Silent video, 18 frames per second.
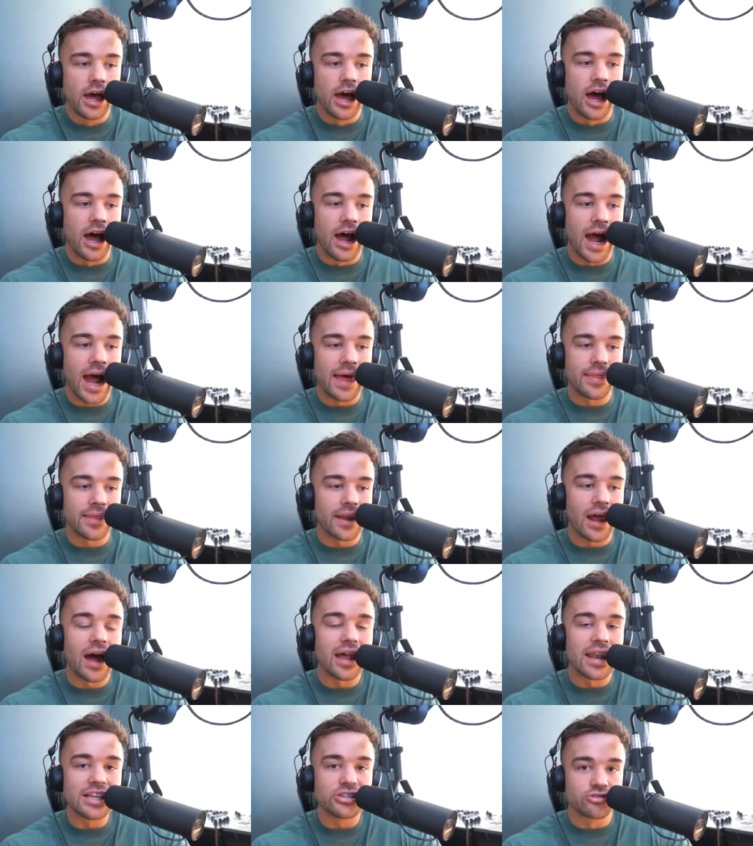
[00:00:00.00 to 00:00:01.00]
Uh, and then
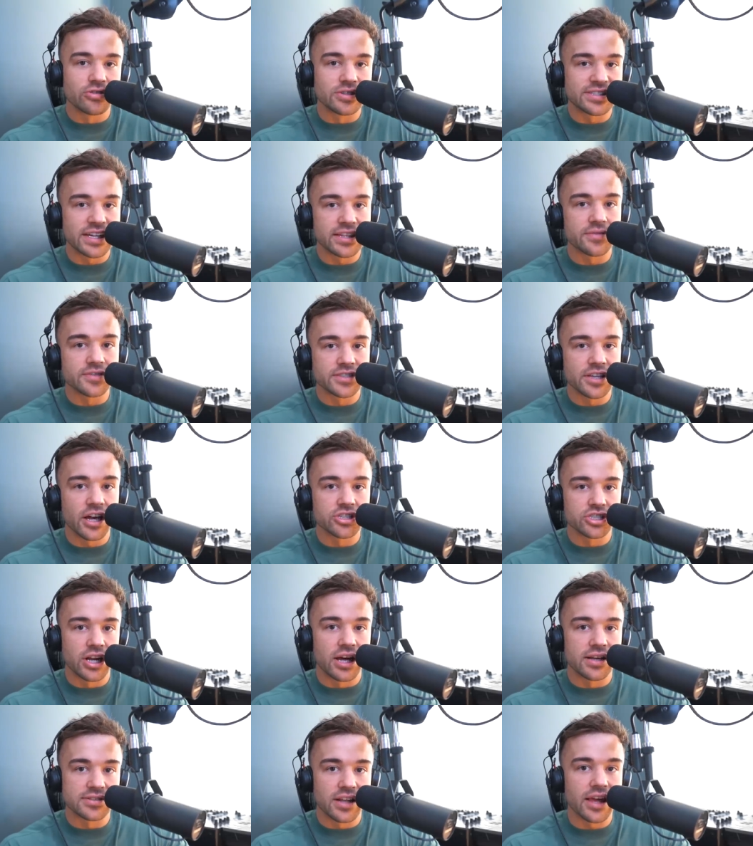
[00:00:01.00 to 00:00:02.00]
I literally said to the
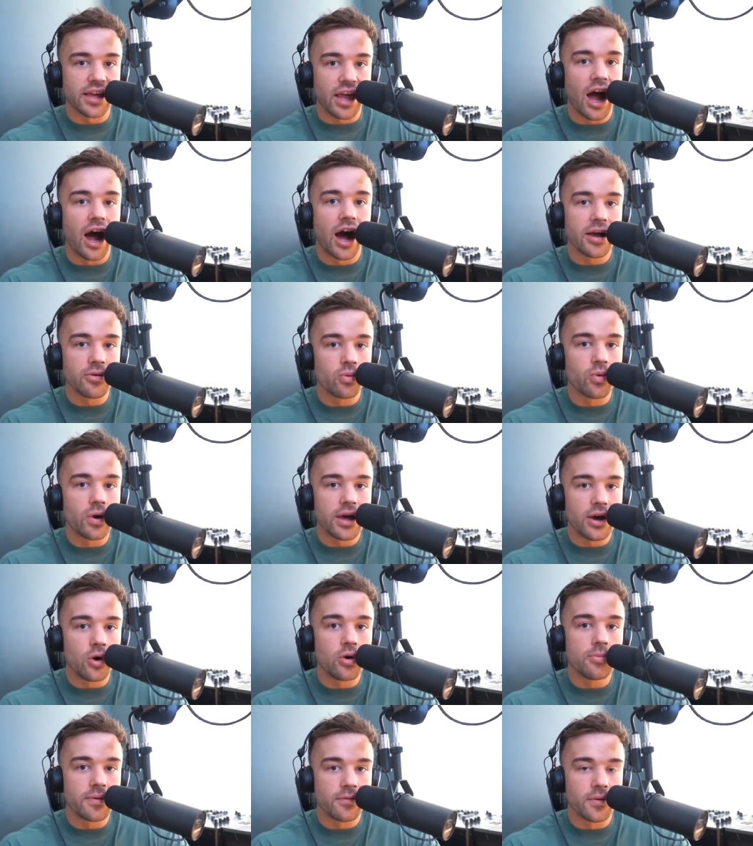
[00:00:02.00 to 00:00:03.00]
surgeon, I was like, I
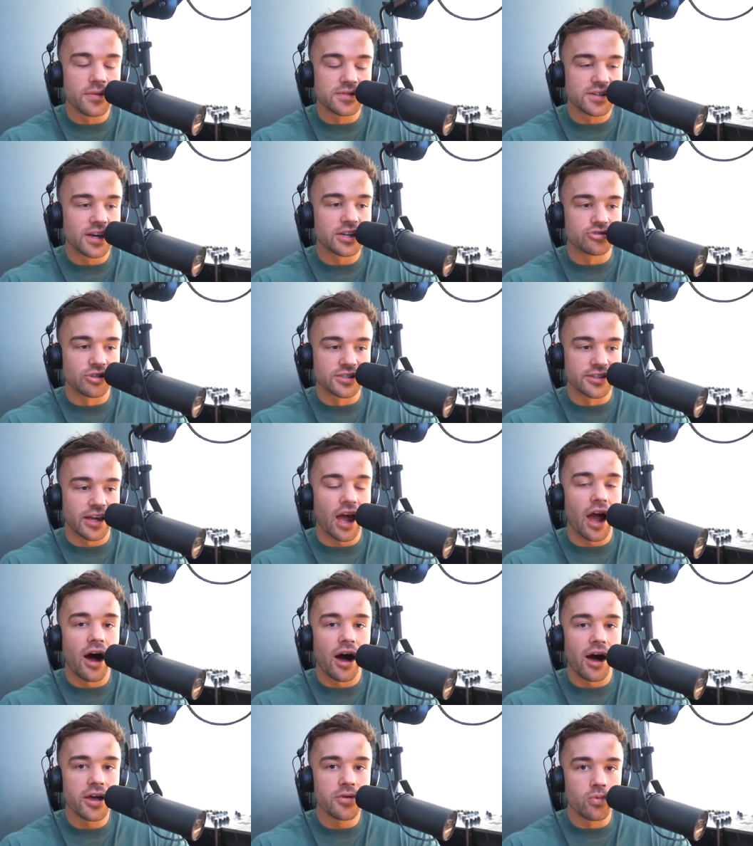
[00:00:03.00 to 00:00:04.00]
will, before the surgery, I was like,
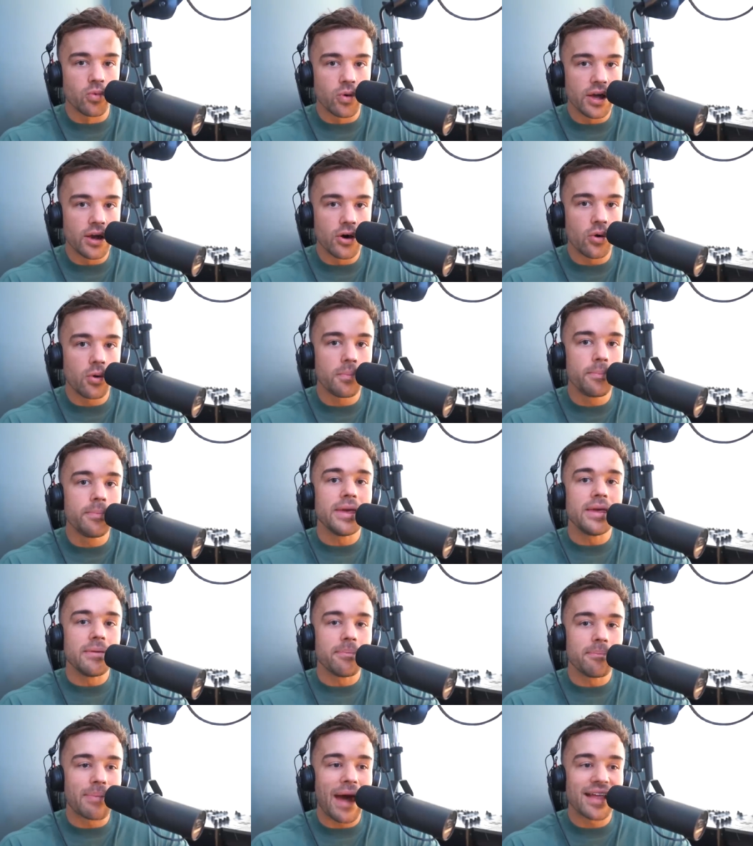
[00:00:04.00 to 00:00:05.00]
I will
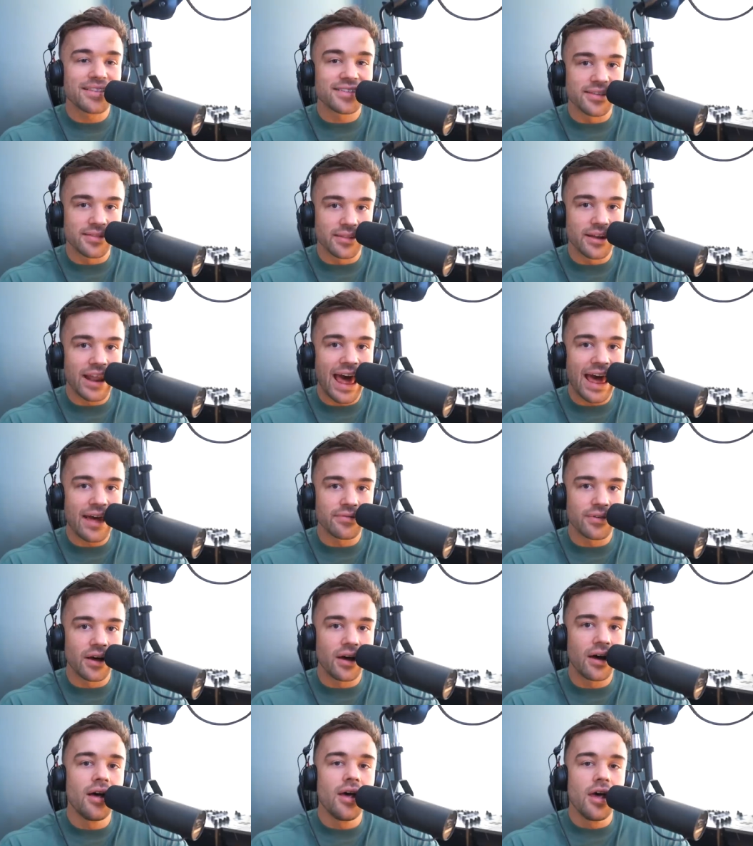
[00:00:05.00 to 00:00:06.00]
be better than
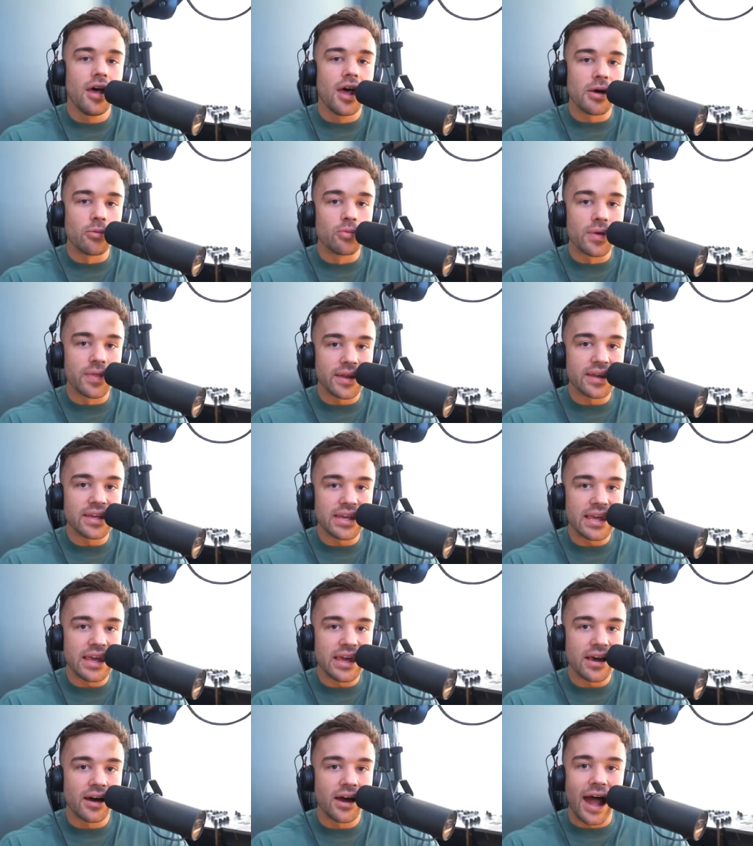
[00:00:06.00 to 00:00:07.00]
ever within a
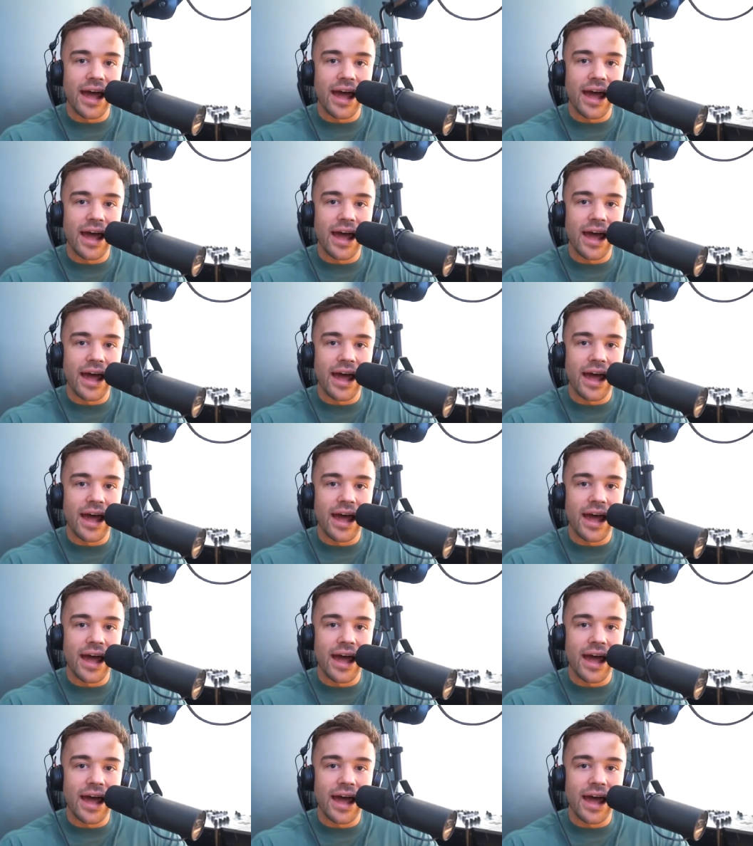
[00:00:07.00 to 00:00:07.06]
year.